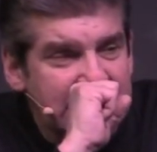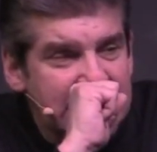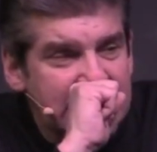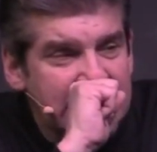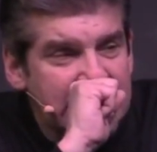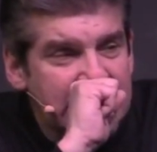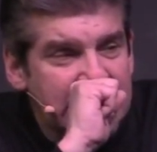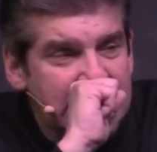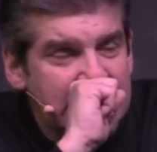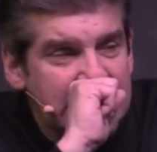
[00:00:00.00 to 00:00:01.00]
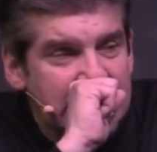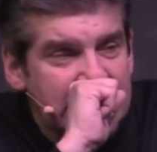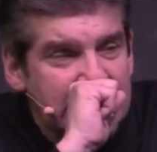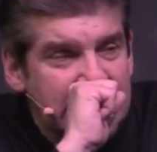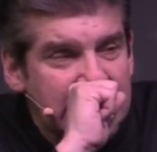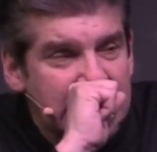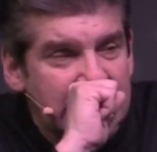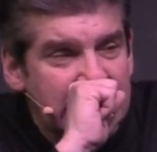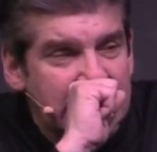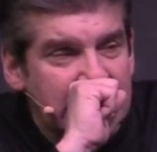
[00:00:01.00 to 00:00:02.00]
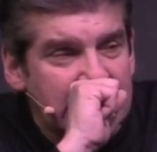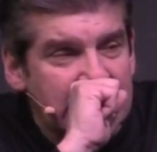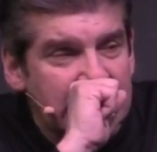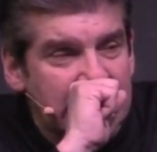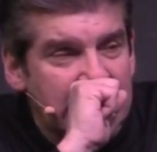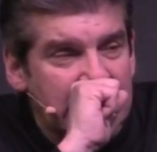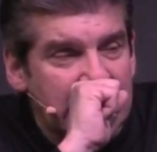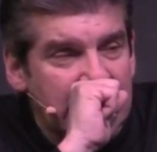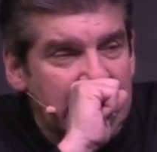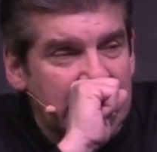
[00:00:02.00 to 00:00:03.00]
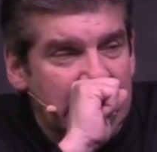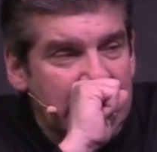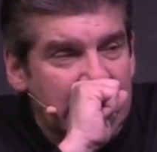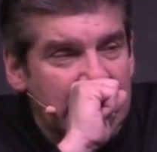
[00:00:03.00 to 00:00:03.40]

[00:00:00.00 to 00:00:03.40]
(silence)